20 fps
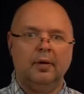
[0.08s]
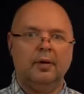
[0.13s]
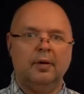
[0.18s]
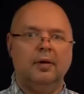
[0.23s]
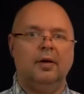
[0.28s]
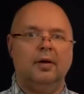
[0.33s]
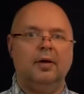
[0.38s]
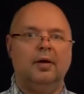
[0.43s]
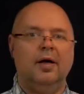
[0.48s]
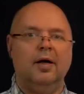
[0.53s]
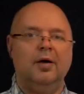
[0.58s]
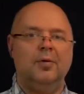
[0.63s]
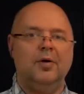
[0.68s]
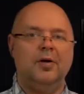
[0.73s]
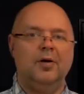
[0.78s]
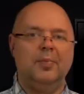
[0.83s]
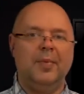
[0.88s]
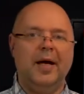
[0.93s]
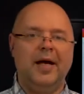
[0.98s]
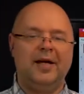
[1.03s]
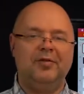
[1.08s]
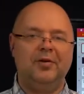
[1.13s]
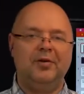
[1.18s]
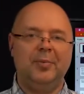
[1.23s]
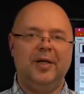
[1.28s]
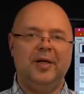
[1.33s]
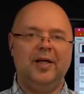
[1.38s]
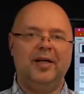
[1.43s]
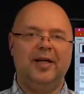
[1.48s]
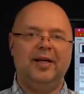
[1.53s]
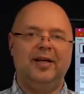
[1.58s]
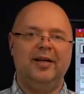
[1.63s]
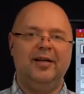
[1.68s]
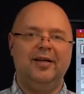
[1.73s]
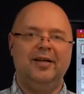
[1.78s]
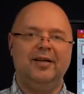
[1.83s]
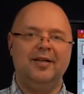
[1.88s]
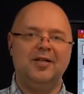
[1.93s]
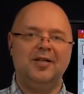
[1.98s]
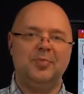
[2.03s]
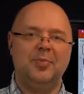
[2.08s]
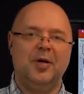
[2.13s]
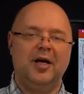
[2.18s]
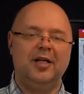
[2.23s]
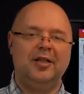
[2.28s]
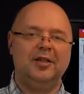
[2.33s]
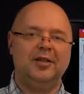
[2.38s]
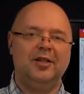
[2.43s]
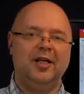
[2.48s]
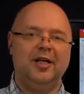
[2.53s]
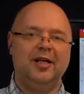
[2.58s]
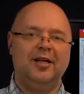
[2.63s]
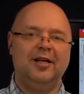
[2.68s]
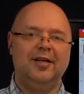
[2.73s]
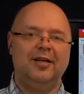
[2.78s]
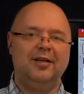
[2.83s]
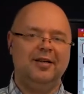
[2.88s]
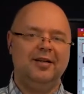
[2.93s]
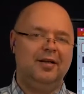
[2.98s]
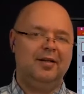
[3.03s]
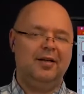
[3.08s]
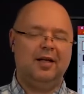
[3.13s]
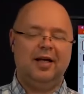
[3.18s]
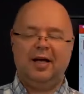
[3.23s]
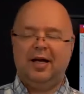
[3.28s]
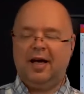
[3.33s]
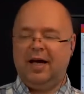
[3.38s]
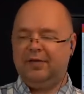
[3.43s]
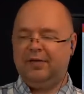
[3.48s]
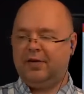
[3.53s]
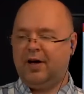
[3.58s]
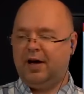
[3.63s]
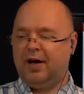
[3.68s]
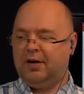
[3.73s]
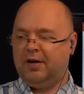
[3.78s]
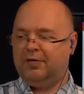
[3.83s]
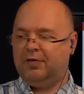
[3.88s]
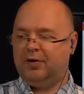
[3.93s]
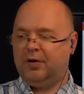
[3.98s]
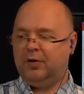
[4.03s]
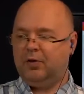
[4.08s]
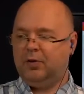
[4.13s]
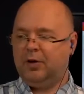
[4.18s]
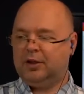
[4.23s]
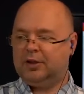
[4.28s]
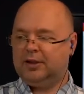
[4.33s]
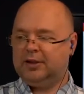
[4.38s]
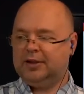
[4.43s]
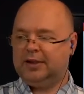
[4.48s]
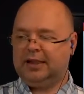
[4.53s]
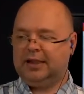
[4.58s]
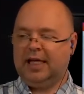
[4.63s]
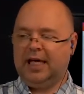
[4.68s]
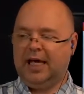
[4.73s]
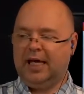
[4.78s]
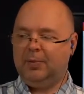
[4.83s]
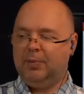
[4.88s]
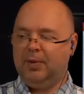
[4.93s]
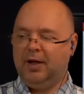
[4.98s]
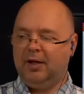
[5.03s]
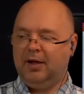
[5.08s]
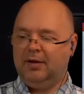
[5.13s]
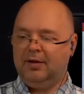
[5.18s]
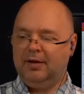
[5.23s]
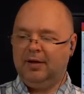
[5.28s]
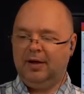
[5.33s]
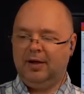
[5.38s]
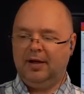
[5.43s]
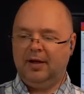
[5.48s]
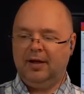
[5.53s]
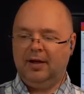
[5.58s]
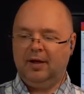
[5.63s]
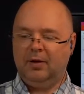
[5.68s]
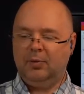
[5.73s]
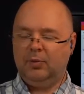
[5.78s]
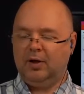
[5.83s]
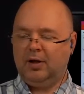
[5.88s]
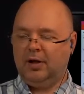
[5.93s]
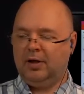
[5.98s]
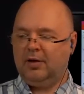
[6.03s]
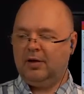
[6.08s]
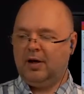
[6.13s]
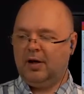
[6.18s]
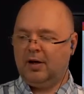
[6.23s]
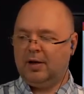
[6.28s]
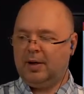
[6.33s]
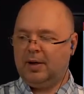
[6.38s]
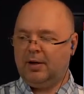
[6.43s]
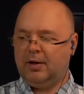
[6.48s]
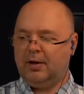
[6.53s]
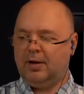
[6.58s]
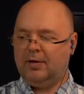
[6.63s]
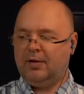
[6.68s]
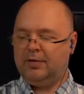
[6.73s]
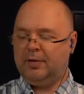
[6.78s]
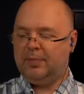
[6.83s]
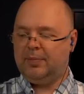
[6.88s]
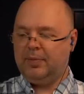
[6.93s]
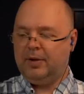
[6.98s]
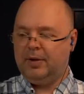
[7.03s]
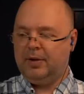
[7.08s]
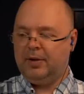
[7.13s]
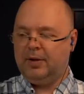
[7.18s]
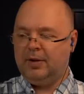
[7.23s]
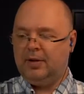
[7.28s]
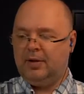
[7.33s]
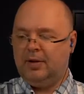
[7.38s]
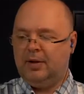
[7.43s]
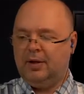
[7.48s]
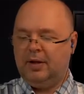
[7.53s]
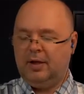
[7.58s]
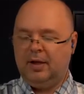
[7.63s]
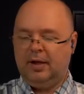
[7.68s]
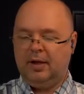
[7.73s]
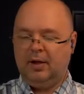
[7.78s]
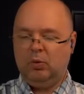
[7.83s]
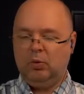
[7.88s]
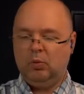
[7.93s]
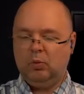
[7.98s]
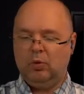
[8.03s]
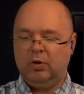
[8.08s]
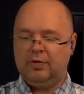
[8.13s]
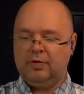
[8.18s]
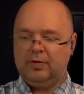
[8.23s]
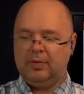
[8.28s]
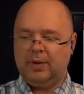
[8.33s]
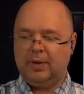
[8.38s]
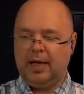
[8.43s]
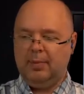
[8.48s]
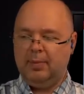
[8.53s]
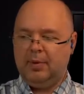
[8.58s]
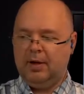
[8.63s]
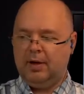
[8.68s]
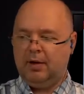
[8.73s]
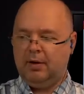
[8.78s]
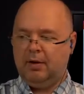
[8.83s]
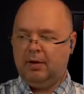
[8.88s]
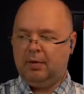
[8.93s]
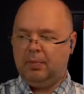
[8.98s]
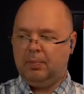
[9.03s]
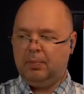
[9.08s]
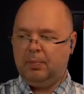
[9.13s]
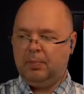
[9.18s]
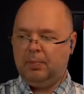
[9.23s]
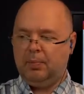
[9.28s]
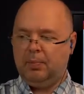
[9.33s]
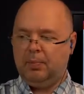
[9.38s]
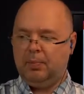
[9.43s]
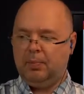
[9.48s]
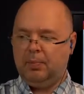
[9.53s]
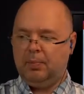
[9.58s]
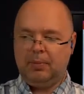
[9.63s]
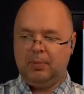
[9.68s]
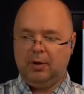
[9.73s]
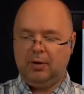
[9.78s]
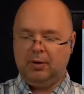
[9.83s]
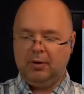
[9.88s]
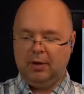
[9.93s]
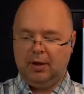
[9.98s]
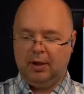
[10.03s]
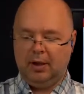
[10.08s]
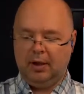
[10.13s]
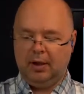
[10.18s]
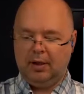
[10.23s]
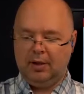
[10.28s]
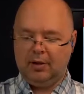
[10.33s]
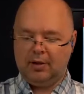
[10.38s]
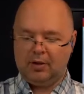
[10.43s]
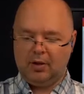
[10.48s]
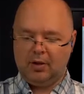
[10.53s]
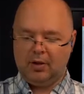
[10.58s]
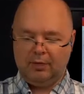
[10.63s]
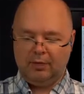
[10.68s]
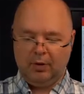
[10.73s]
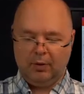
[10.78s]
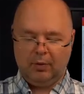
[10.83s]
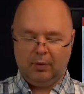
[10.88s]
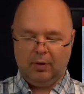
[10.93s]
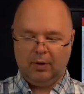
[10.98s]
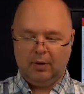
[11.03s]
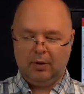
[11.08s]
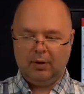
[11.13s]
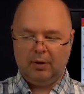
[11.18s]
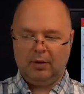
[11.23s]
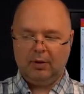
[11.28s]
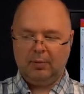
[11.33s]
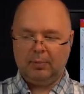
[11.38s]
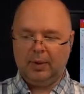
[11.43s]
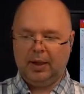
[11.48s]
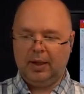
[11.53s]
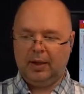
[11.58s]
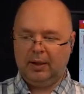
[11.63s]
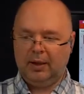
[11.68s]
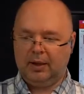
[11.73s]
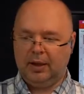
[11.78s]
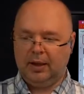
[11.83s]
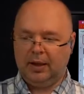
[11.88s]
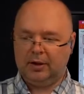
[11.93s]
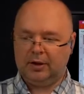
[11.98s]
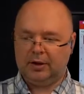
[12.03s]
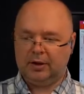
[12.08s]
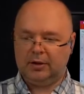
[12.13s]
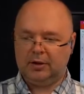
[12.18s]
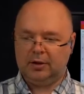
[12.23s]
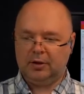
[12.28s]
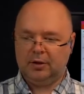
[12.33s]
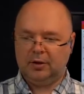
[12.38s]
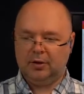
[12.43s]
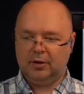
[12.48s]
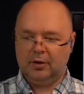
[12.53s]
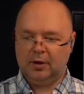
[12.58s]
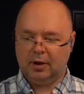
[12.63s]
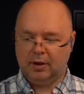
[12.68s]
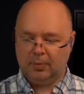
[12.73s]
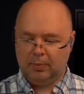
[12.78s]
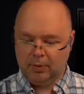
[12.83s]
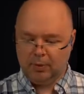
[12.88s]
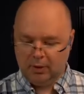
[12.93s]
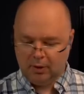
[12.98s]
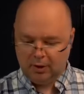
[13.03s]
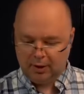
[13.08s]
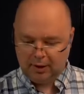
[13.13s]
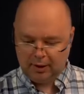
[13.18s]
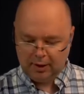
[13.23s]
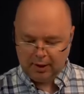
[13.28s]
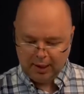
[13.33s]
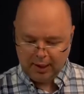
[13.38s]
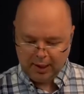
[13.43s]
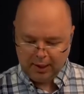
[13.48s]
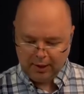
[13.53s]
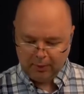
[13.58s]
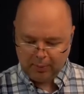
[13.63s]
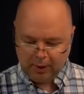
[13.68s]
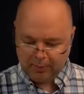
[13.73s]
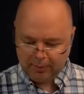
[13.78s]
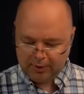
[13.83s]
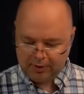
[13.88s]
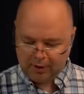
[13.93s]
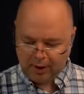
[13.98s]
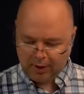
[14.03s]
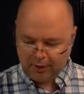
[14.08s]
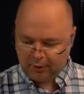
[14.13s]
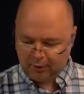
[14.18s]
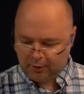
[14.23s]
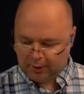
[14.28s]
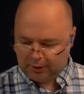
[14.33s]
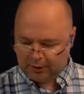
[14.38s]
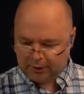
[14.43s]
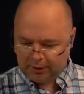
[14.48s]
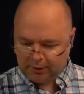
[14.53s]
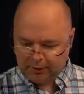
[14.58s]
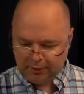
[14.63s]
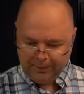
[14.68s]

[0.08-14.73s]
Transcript: All right, welcome back, everybody. It's Brian Strain here. I've got a few questions that came in, and we're going to talk about all of them. One of them came in by the community, so if you were paying attention to the community today, you probably saw the question,